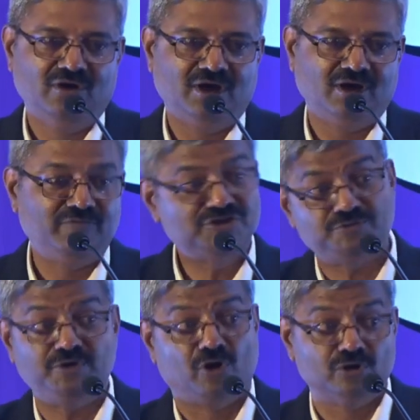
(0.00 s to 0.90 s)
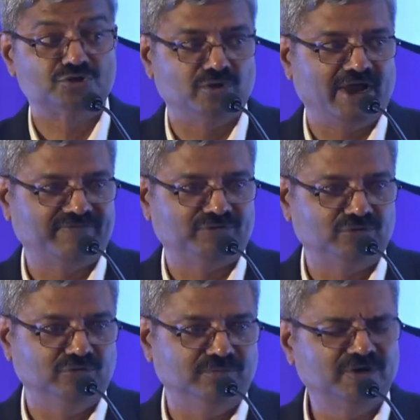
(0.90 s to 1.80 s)
which we also have to
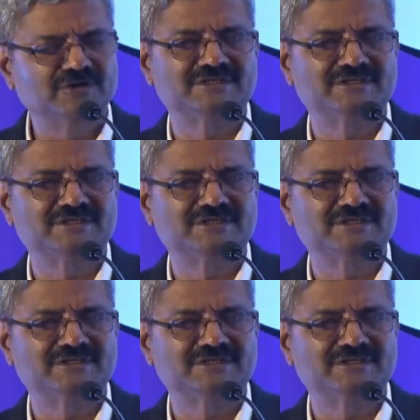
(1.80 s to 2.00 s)
do, because